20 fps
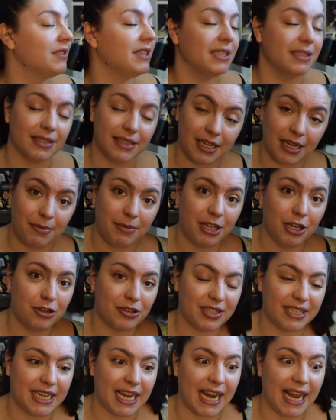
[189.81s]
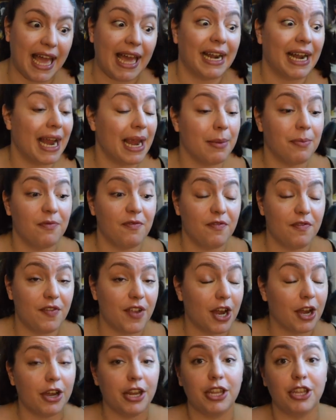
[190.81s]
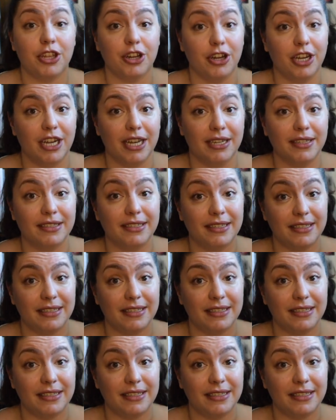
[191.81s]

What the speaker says: It's gonna be interesting, and I am very curious